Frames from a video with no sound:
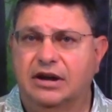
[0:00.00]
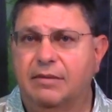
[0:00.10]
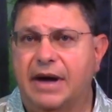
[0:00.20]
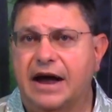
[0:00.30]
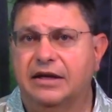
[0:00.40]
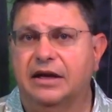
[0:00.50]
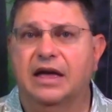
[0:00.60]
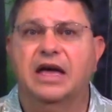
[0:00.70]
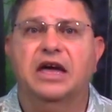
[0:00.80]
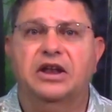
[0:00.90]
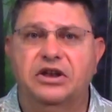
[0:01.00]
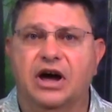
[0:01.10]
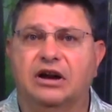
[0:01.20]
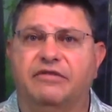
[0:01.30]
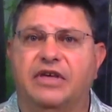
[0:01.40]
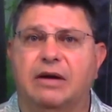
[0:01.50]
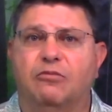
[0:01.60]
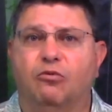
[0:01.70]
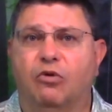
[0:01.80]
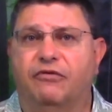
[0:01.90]
about it, none of
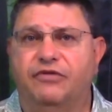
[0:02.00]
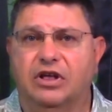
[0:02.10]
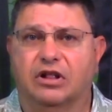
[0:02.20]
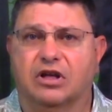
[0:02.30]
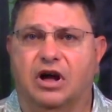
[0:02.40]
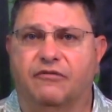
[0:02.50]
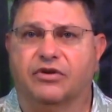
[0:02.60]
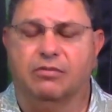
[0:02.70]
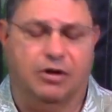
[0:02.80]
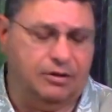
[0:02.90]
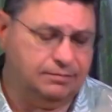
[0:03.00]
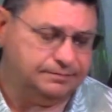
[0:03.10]
them will feel comfortable.